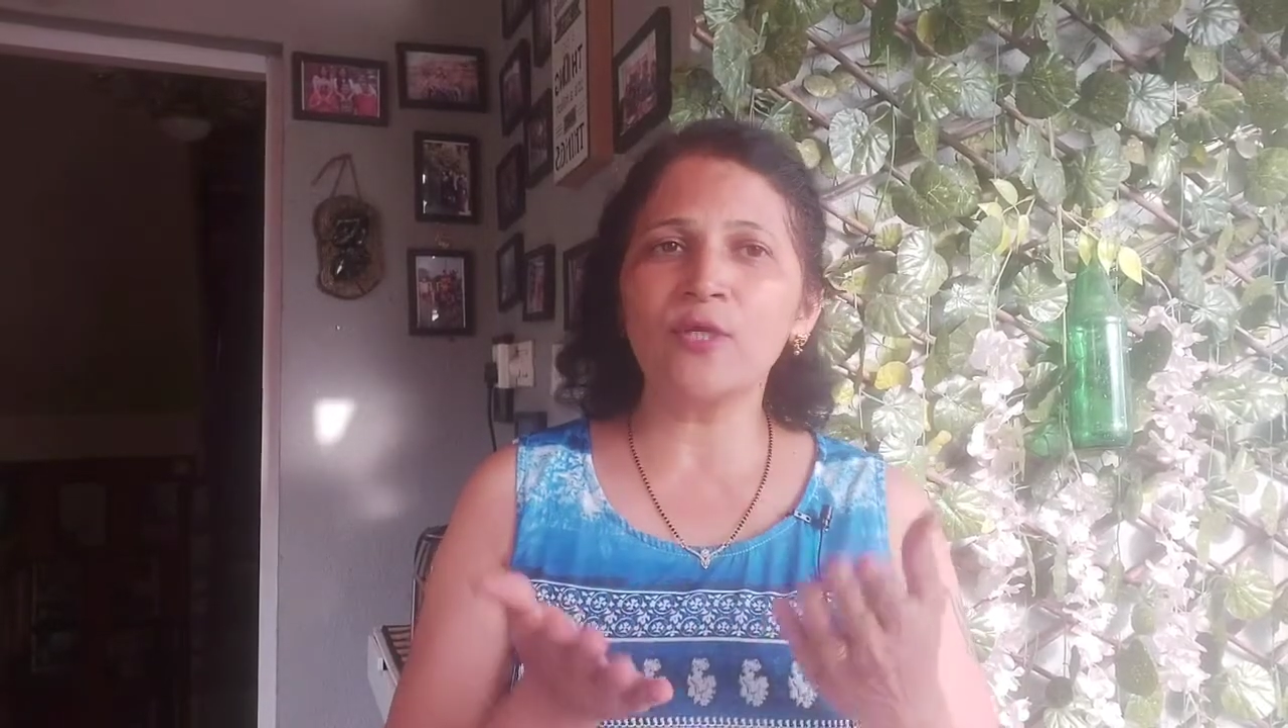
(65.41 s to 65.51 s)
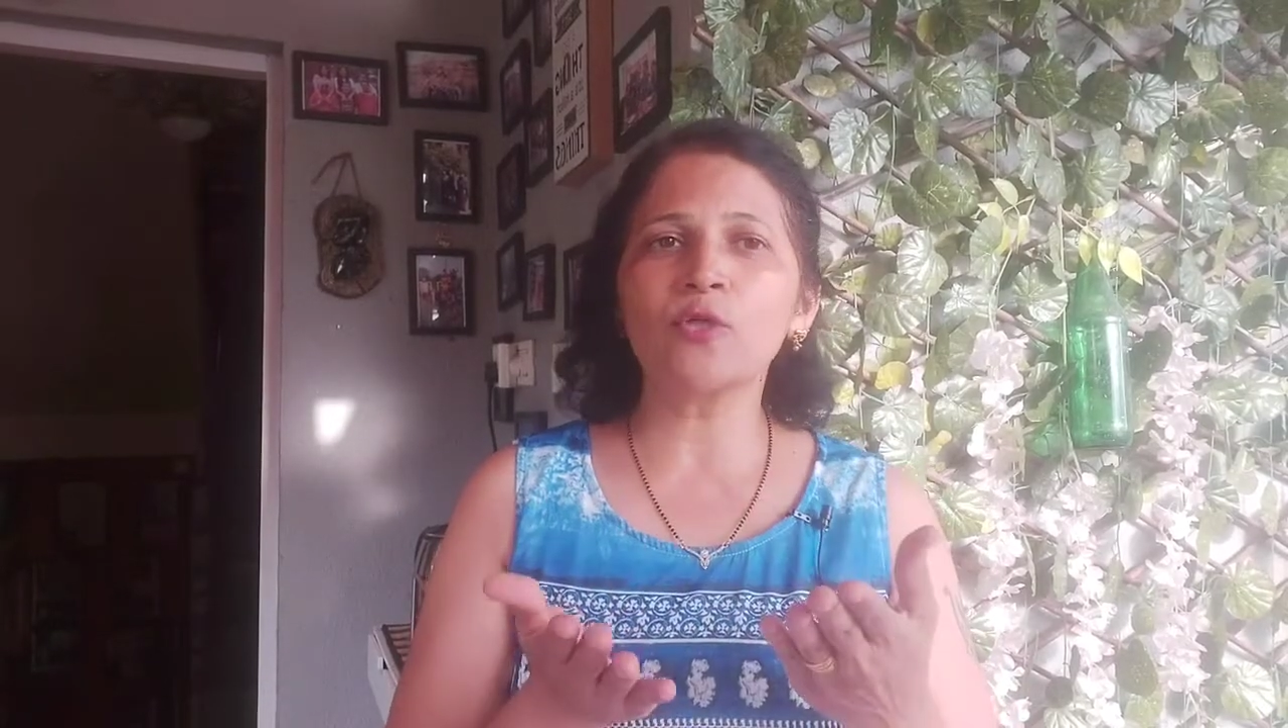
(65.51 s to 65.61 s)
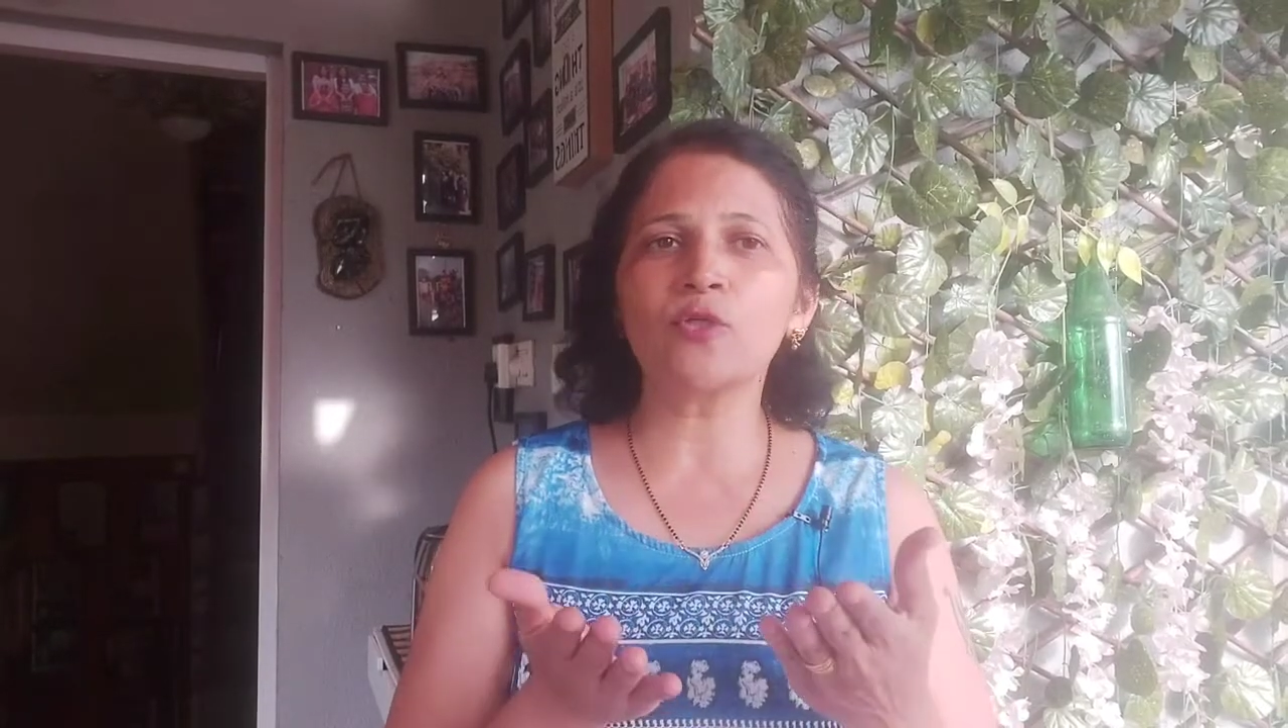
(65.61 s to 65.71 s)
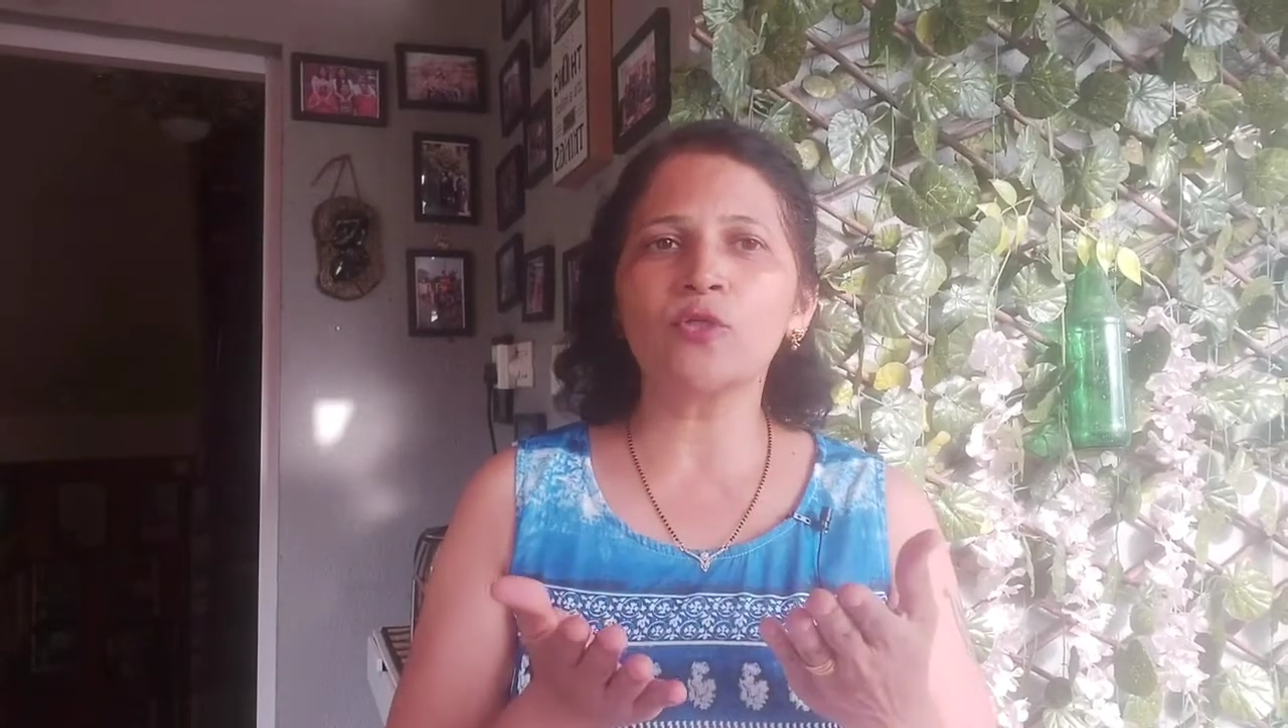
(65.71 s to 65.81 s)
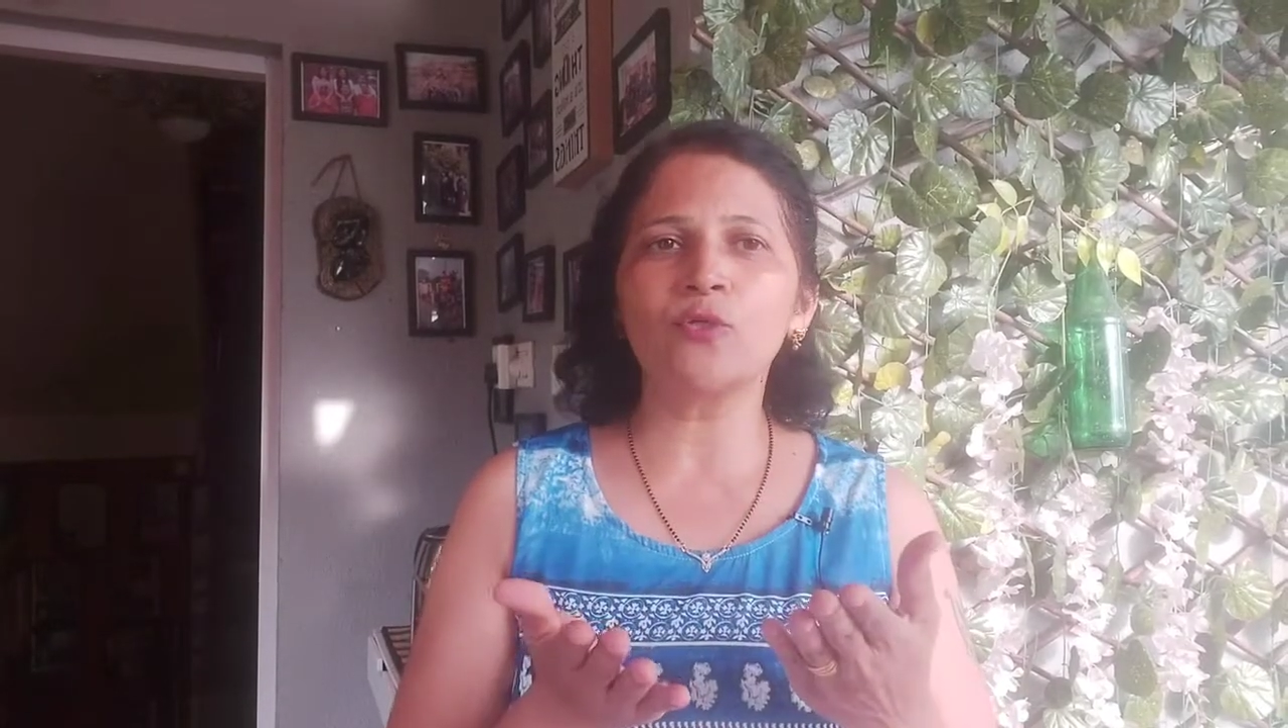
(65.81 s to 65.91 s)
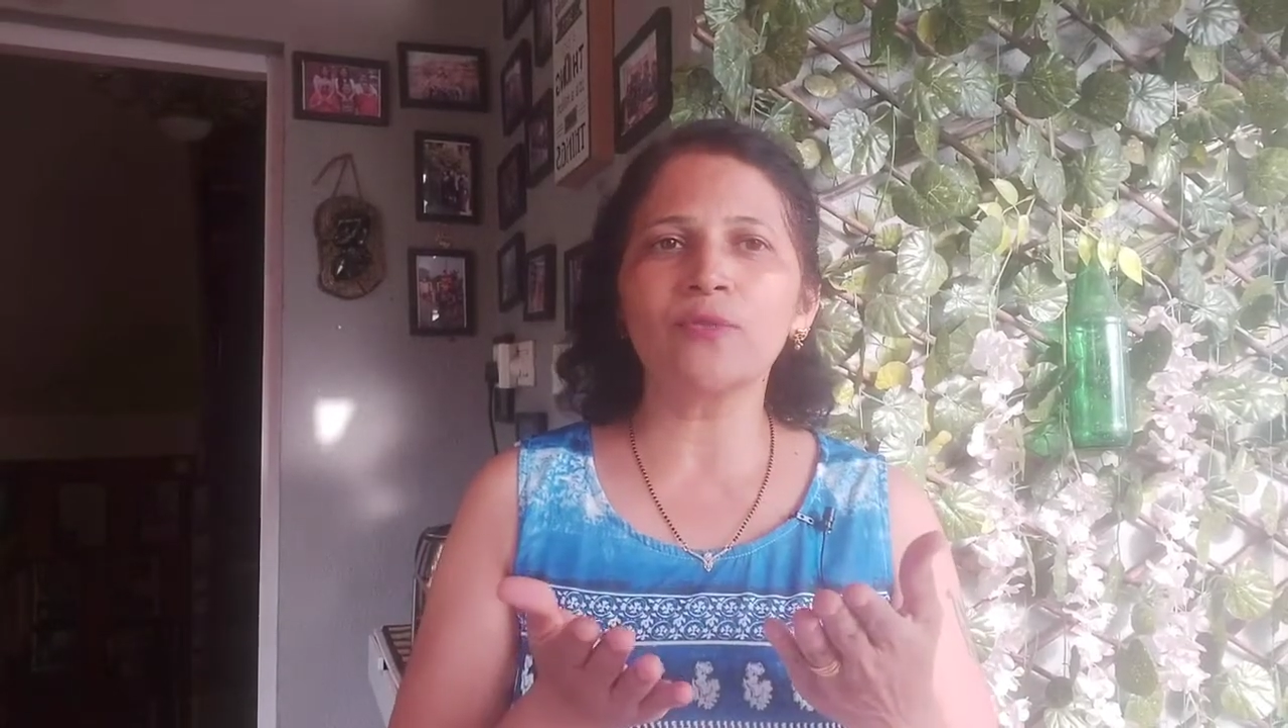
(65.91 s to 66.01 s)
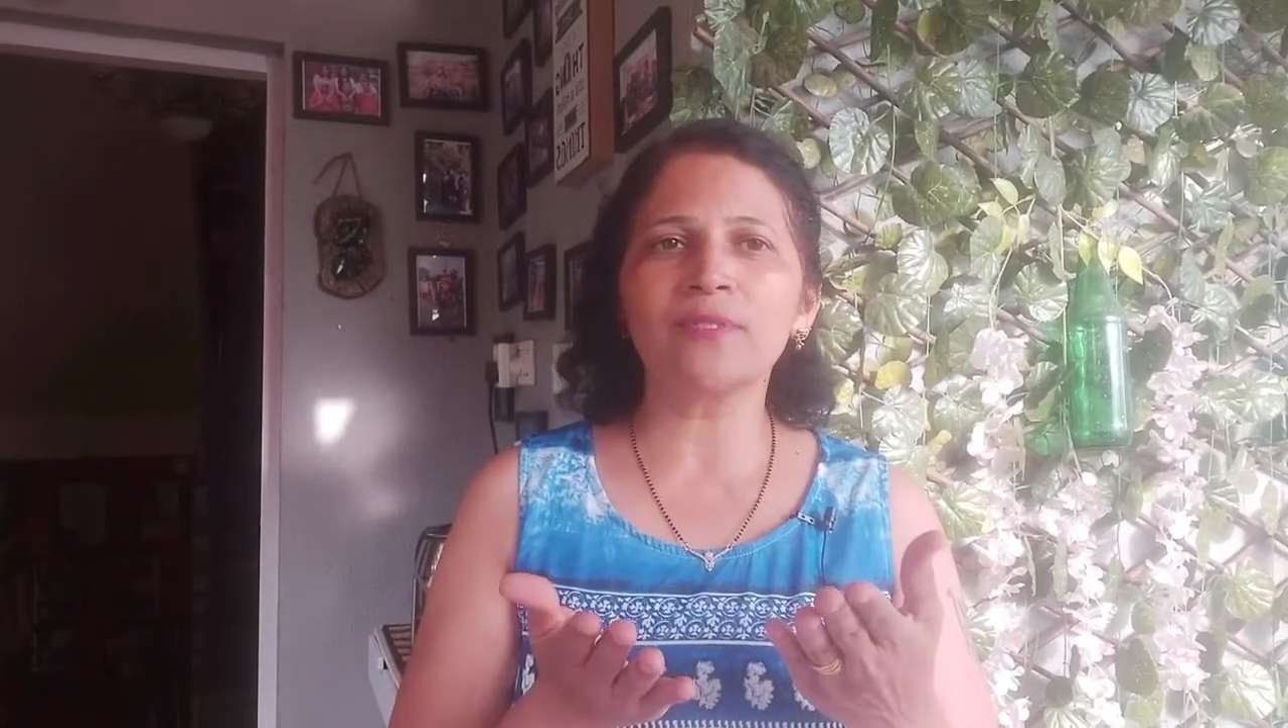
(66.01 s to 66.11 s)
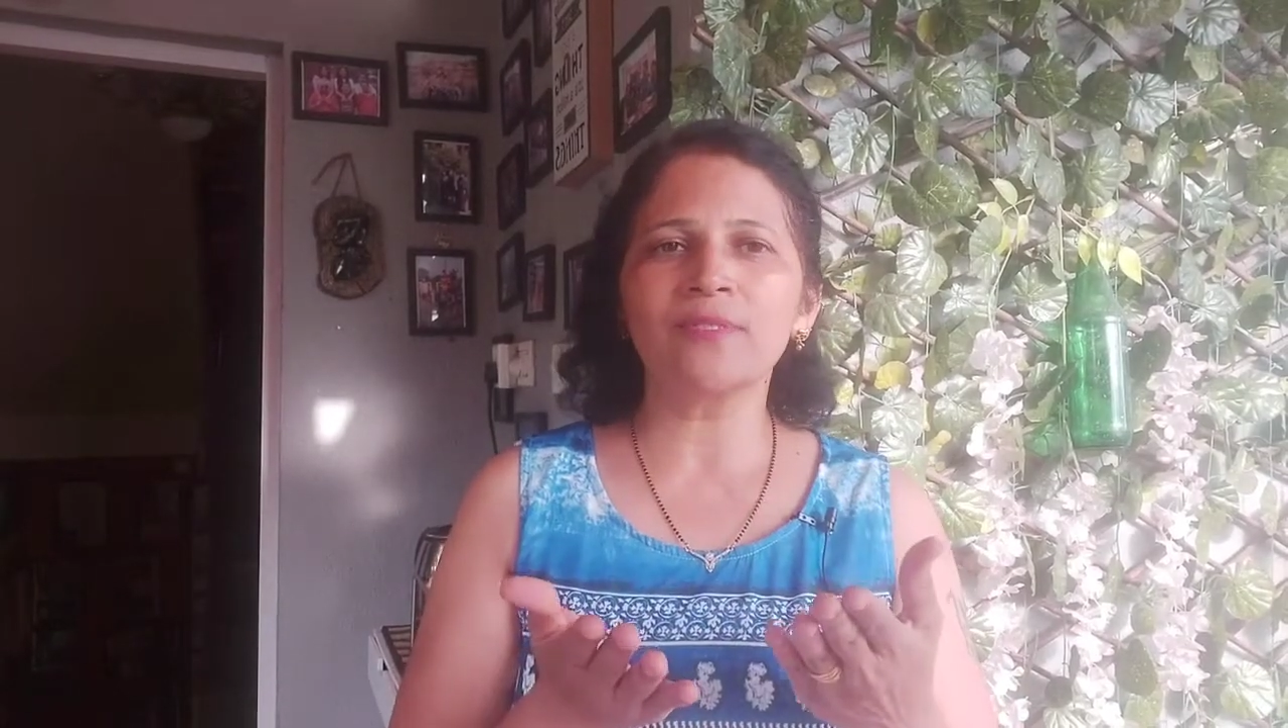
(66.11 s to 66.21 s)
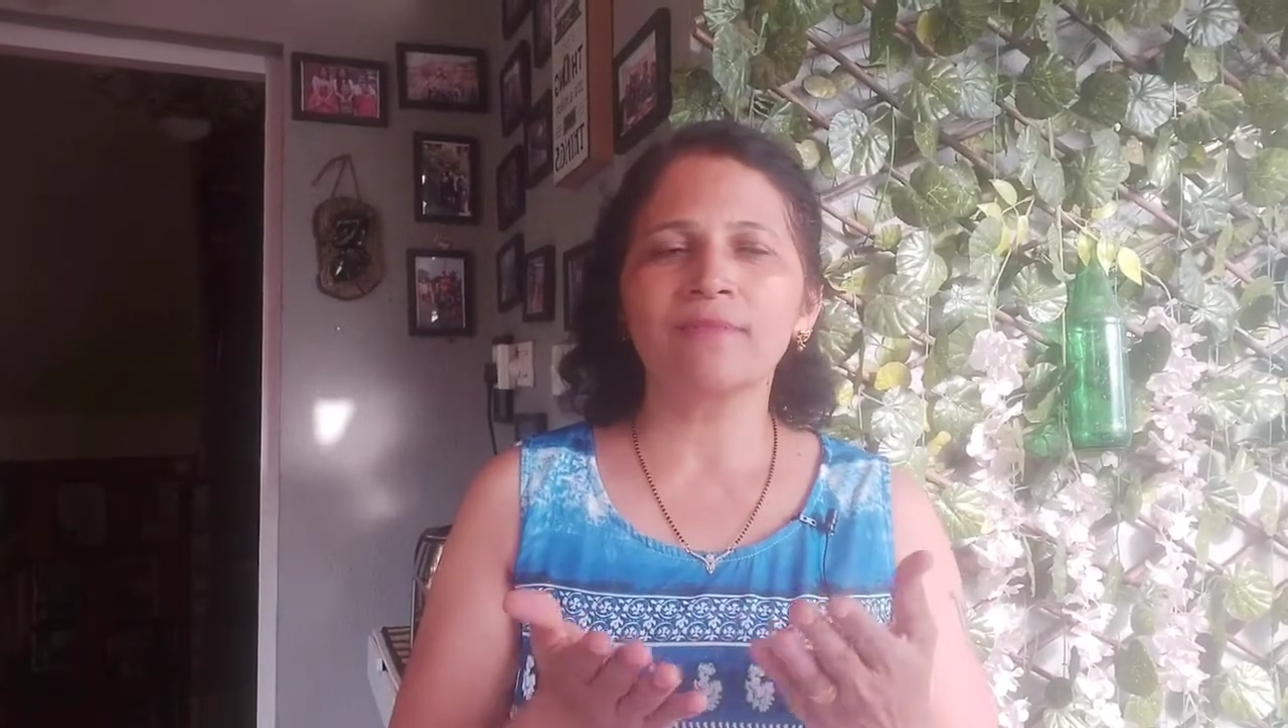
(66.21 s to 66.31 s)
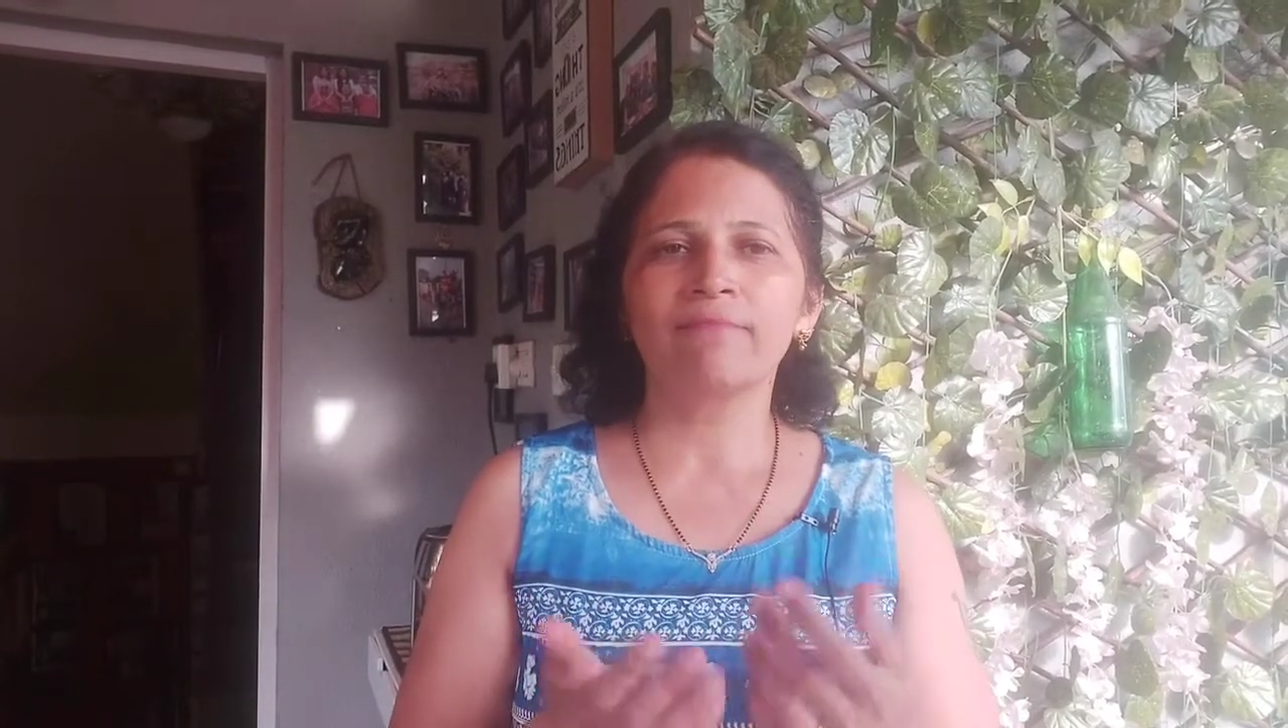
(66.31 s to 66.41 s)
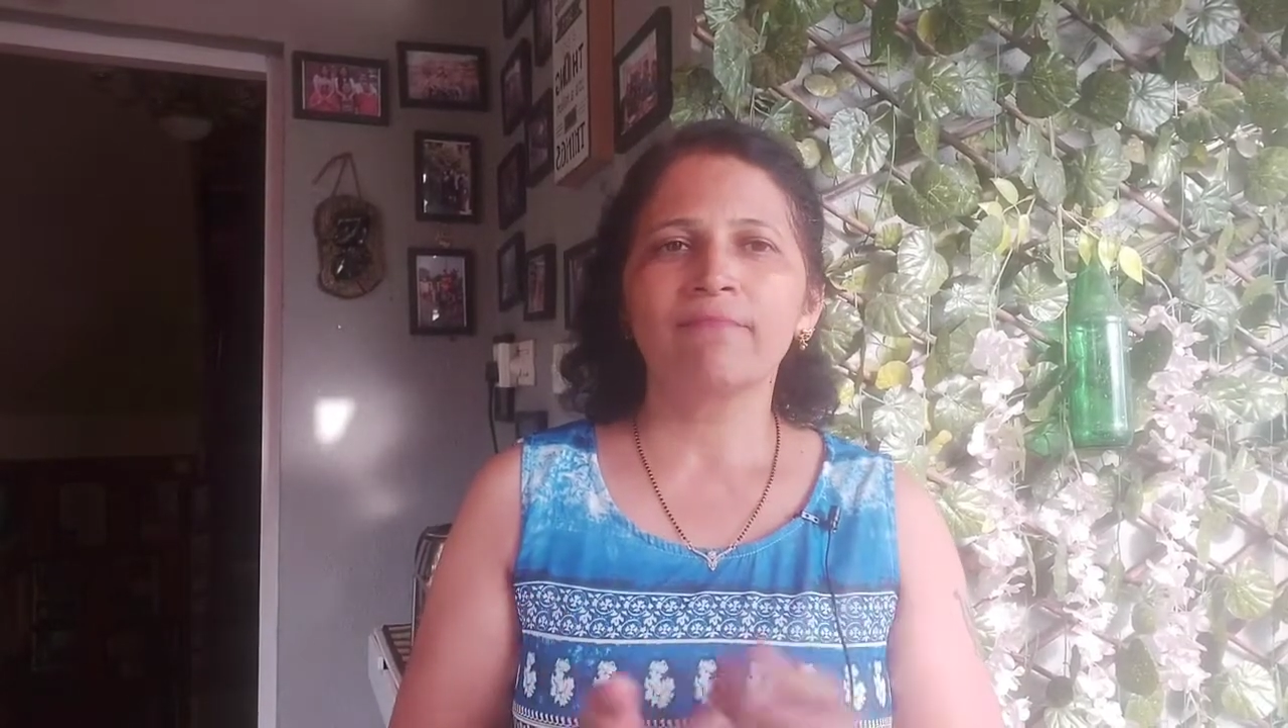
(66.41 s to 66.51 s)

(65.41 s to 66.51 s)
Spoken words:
your shoes,